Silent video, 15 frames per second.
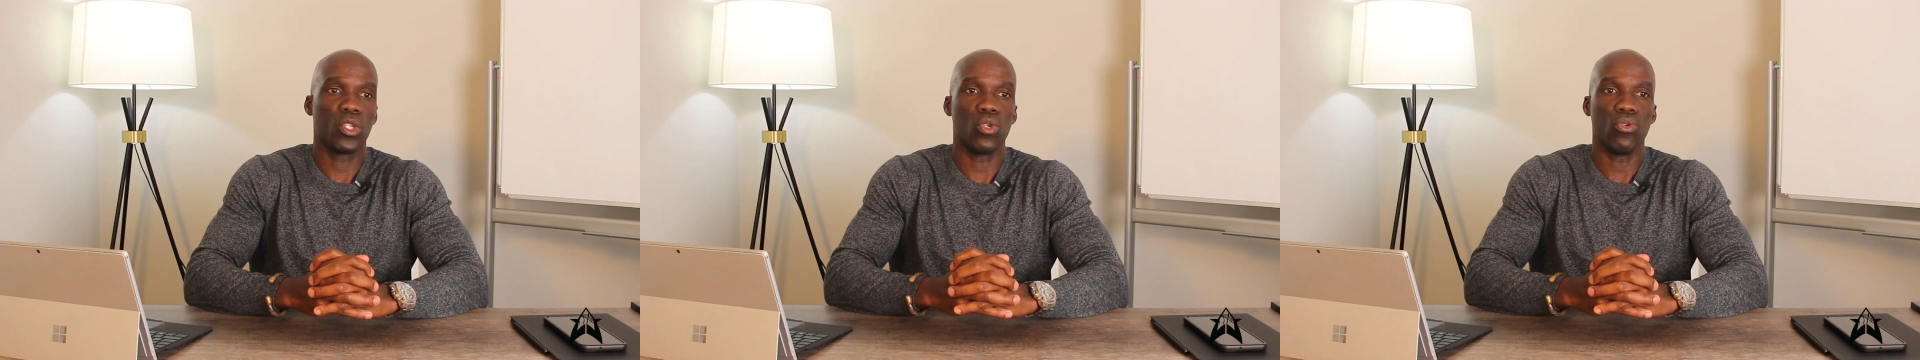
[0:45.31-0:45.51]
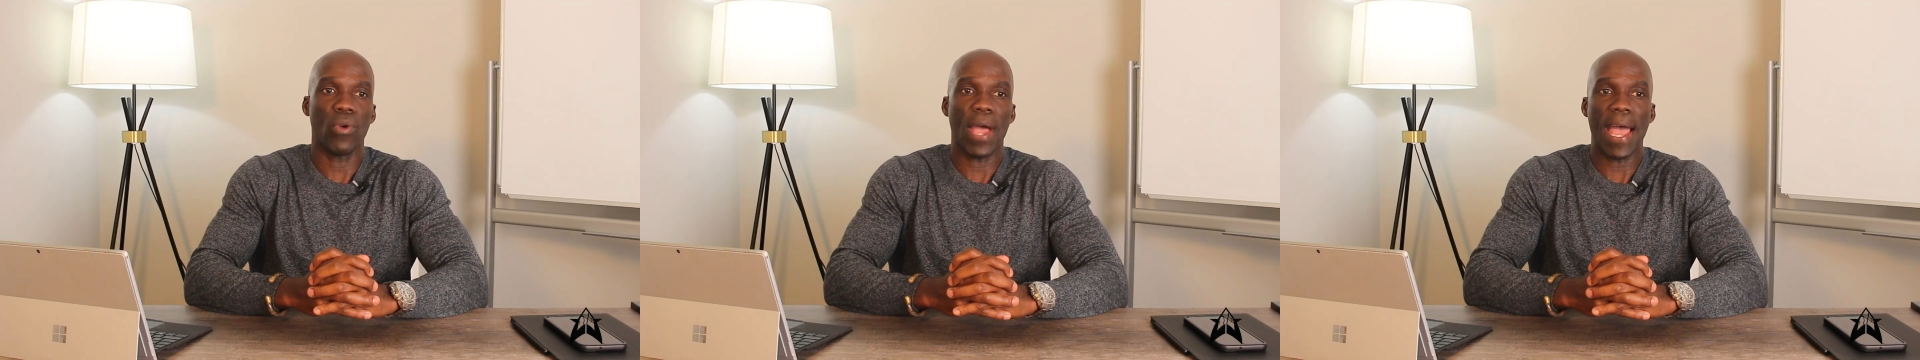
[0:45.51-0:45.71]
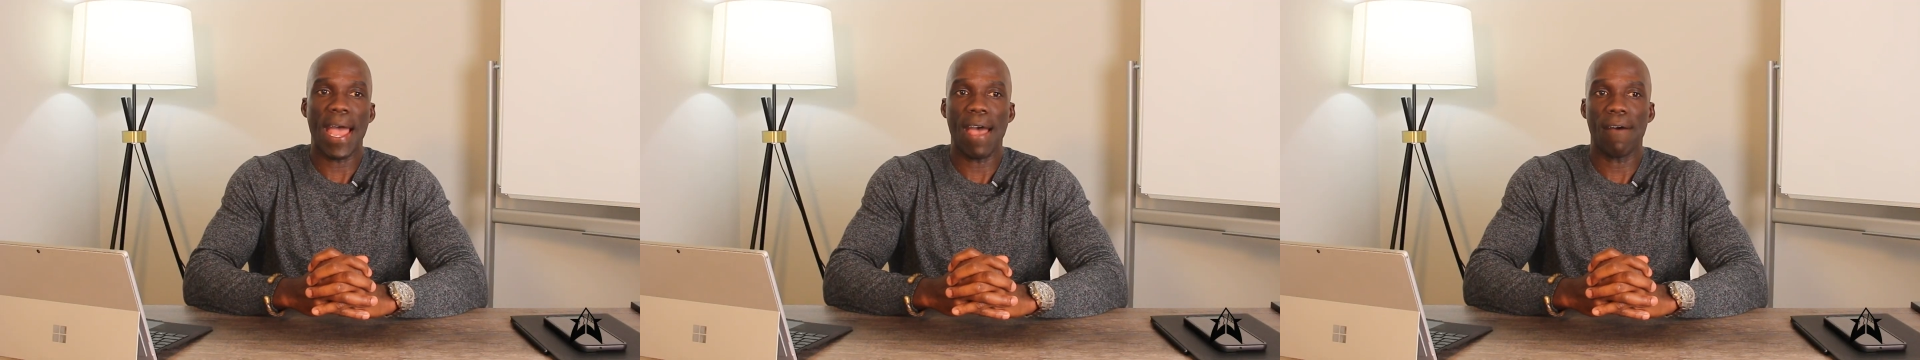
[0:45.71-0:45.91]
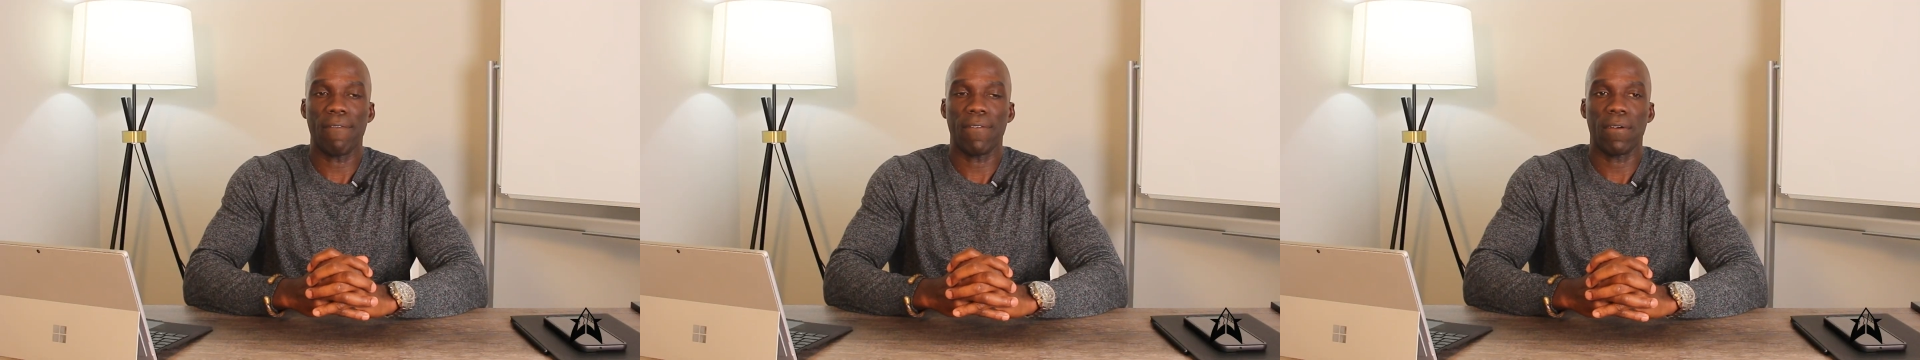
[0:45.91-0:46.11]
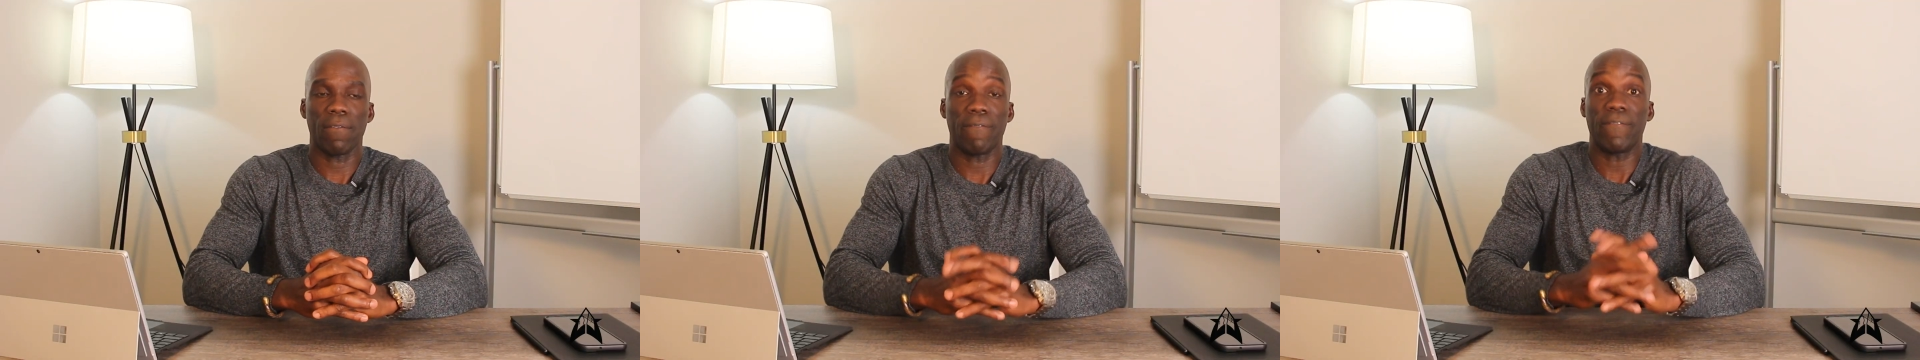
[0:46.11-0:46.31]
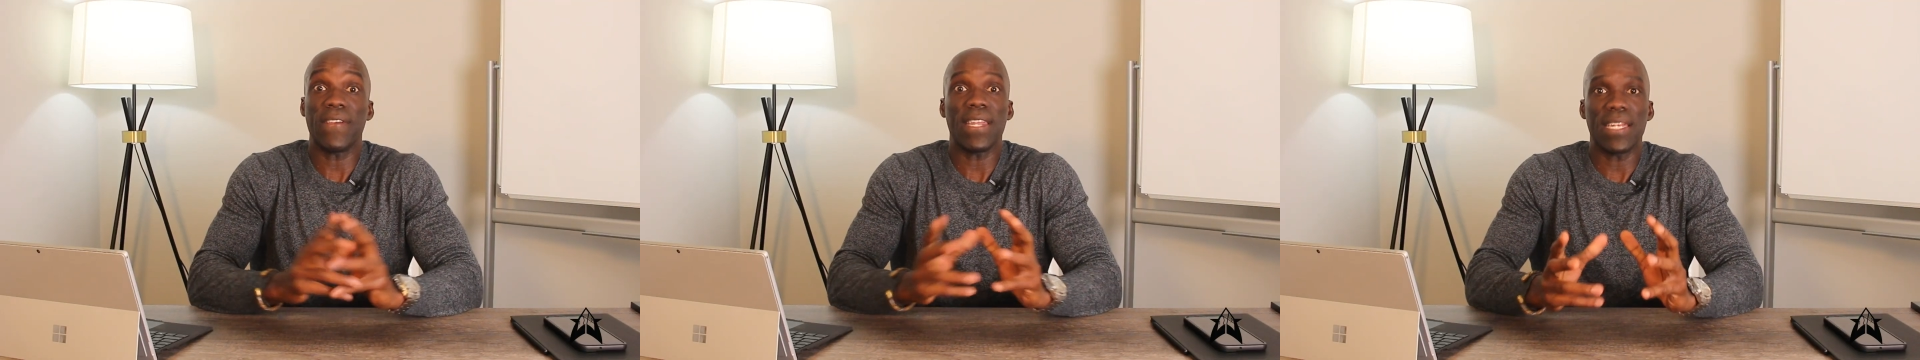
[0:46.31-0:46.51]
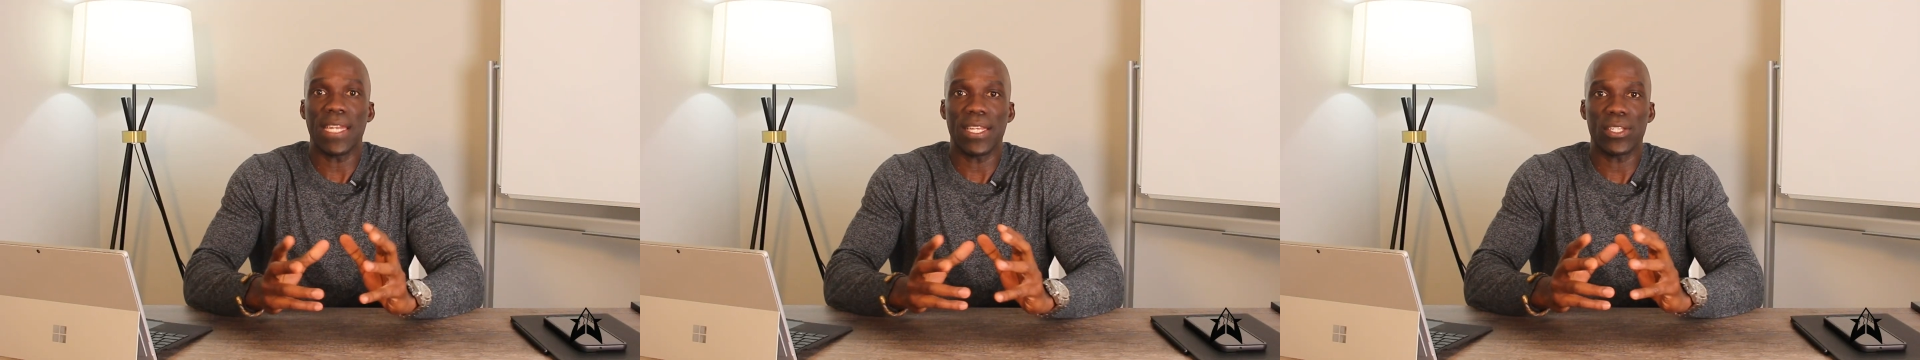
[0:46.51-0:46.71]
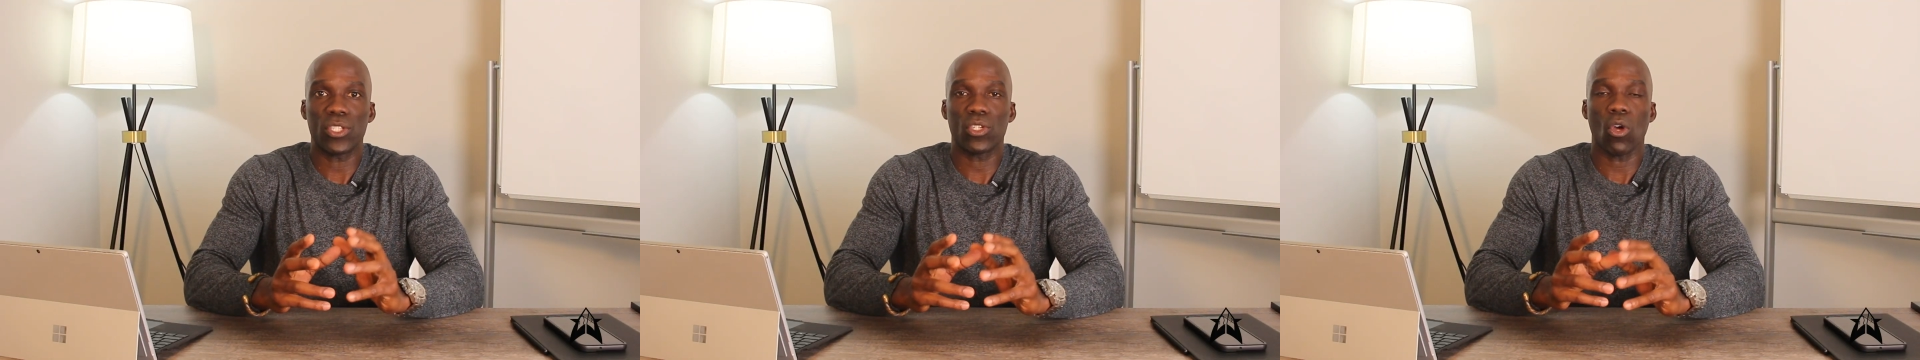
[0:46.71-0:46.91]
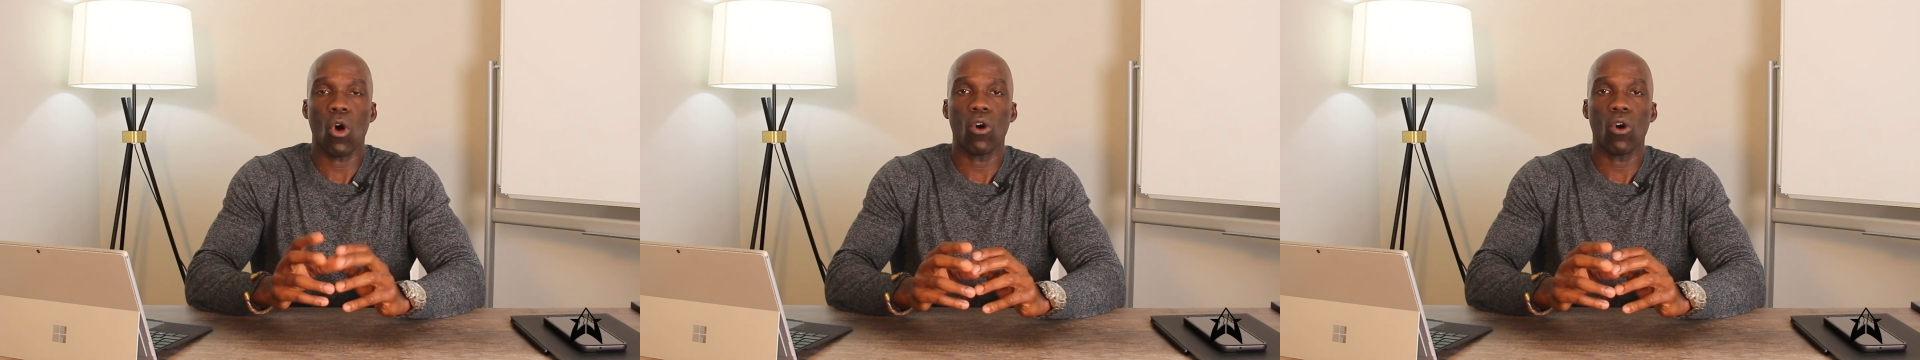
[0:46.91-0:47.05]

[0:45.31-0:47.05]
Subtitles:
to have fitness,